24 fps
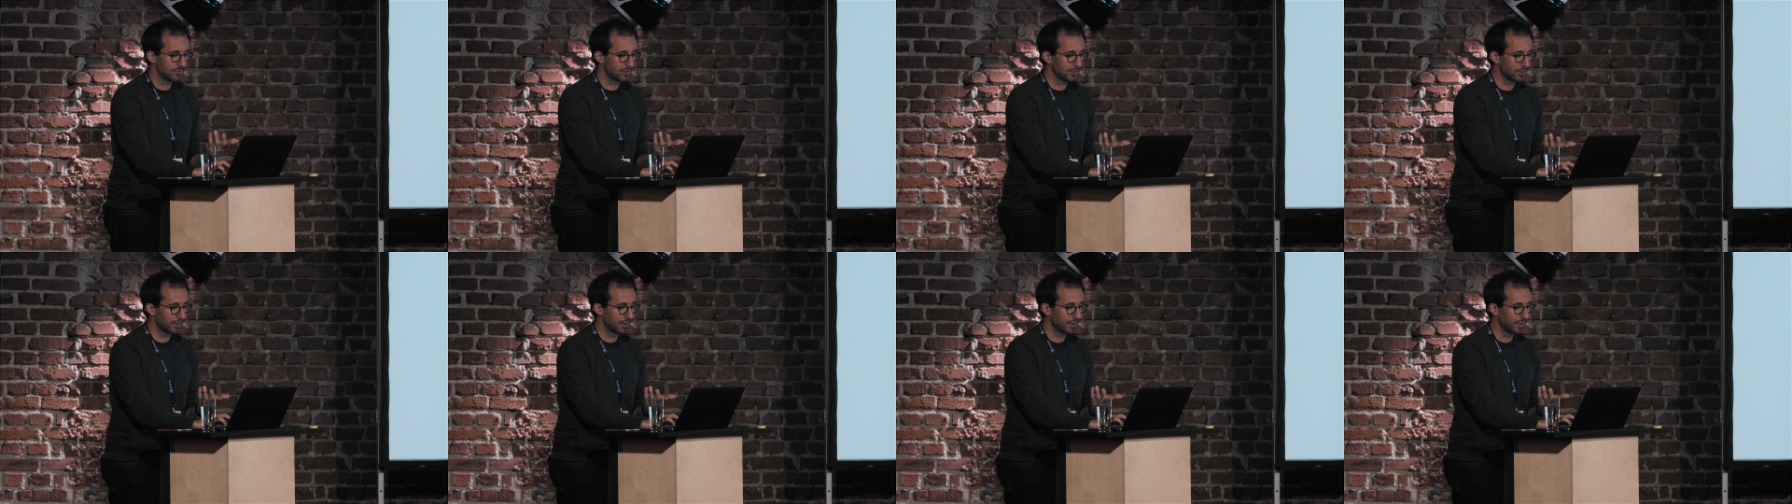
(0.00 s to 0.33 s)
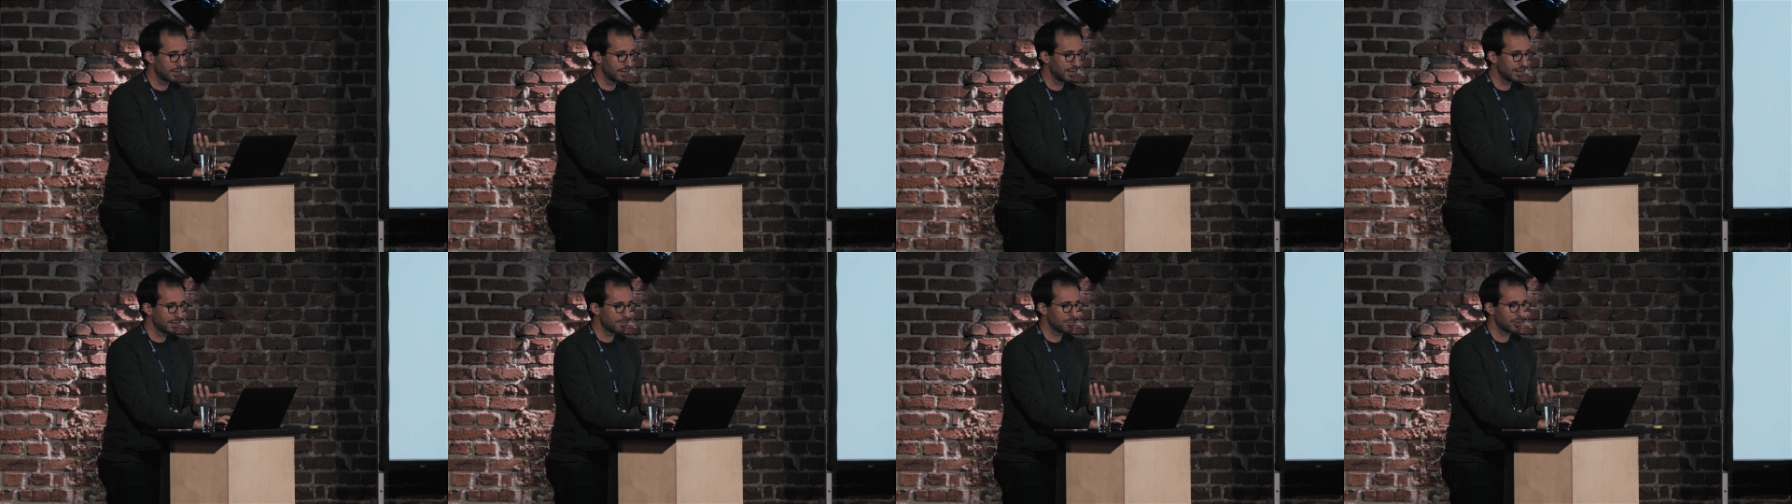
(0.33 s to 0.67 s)
sort of
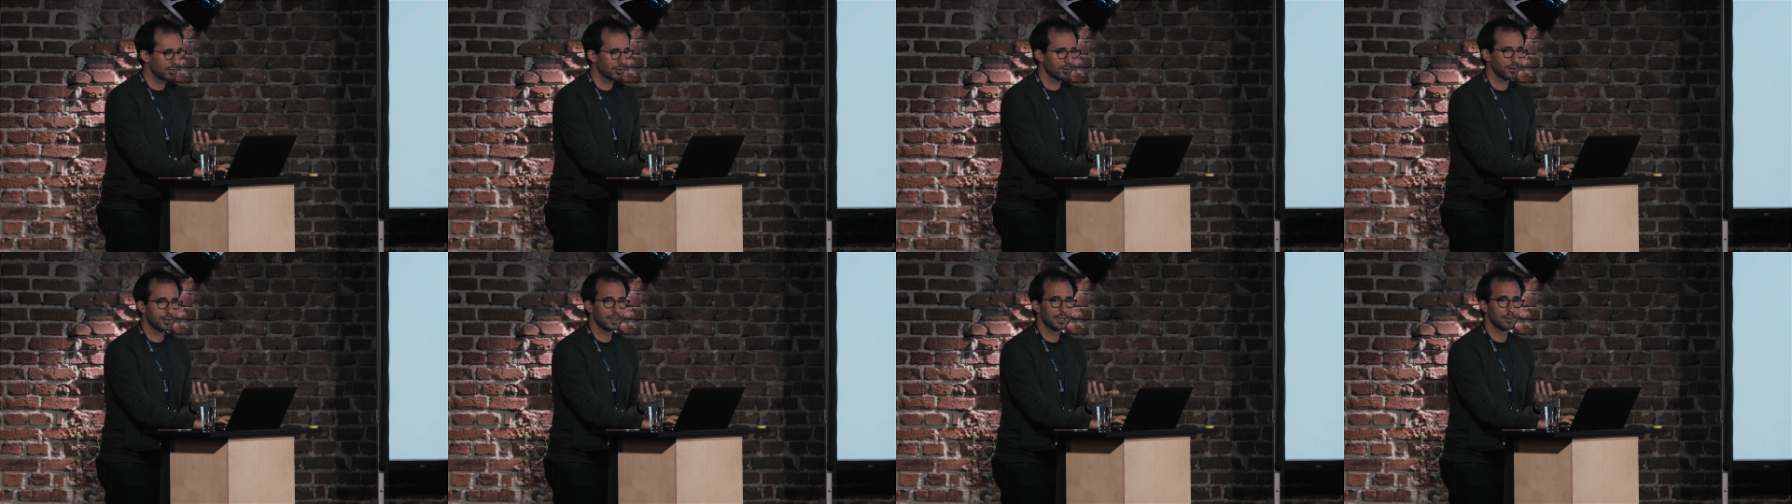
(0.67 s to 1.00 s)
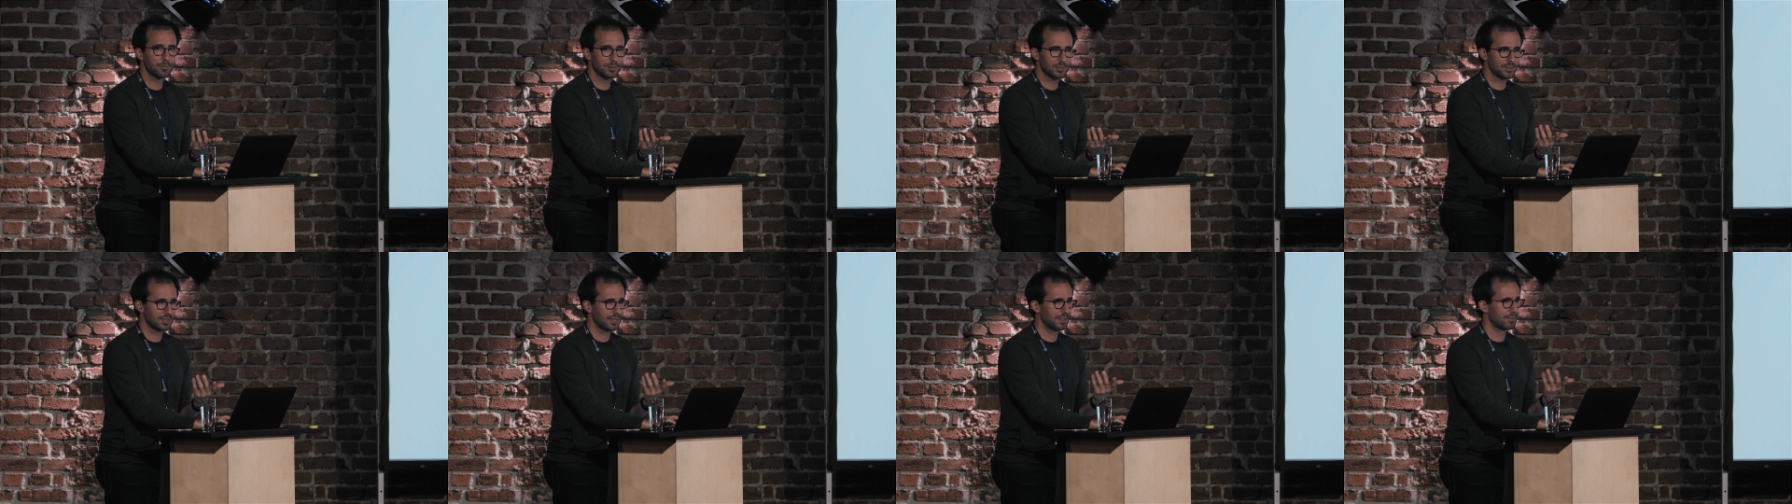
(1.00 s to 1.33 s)
thing. I'm going to hurry up
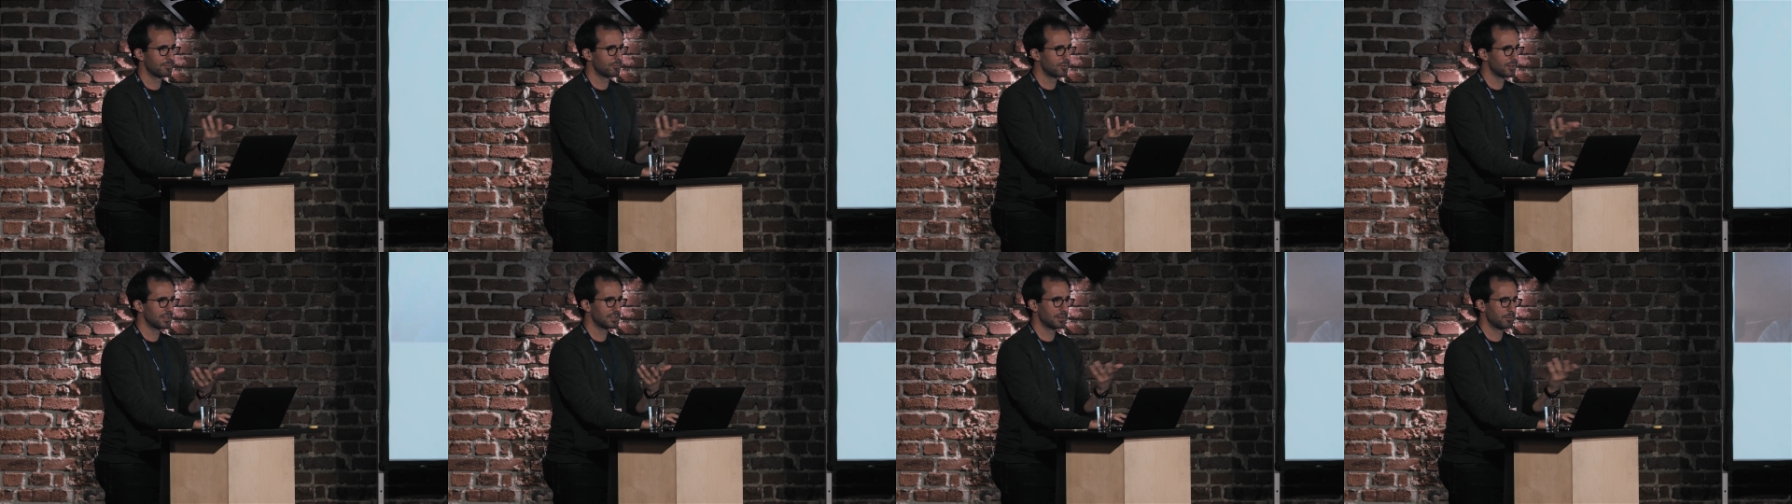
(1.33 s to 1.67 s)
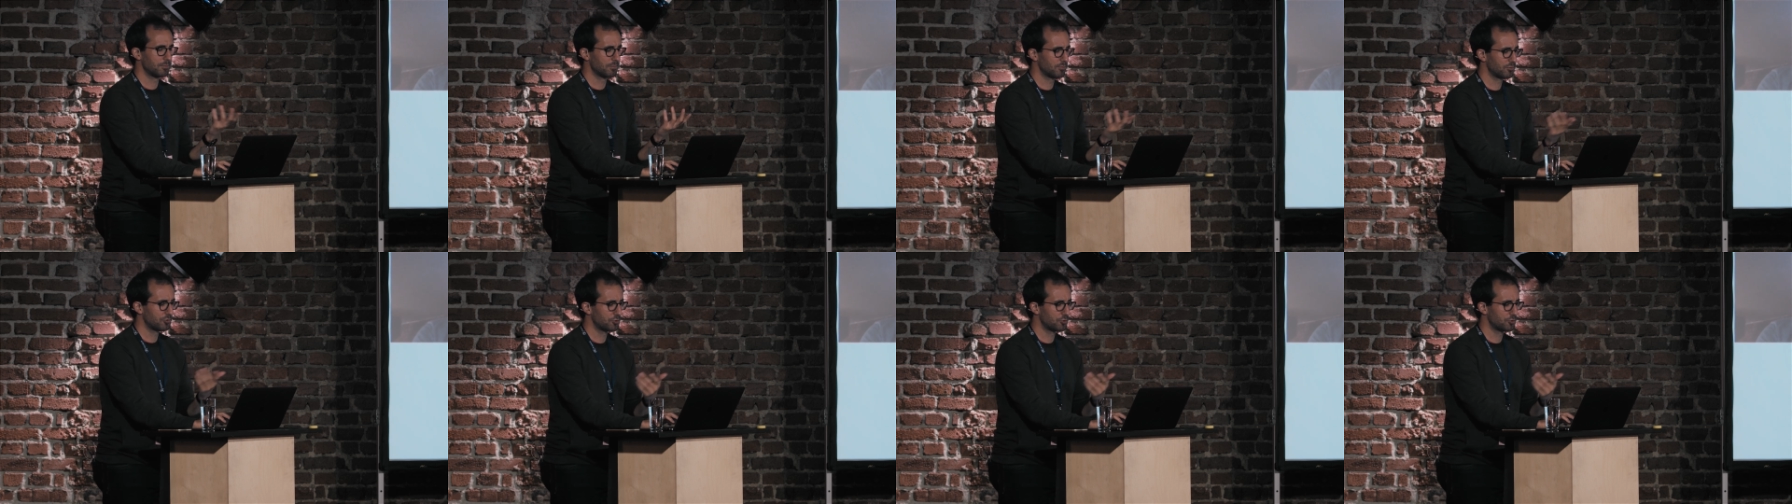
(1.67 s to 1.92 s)
because I realize I'm